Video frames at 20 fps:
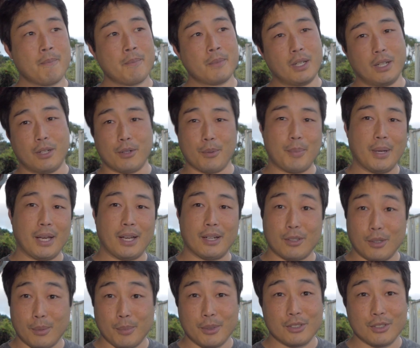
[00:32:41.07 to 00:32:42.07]
how to pack
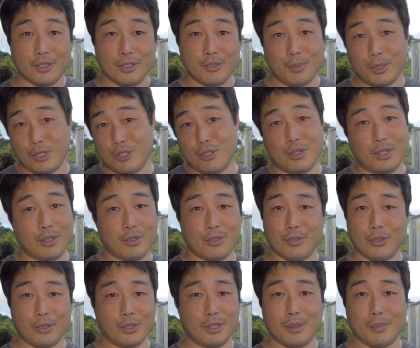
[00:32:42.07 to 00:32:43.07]
all my stuff, make sure I don't
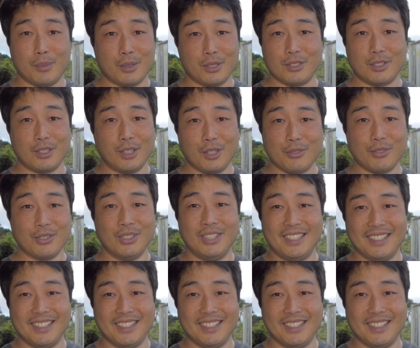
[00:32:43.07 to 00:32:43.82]
forget my stuff.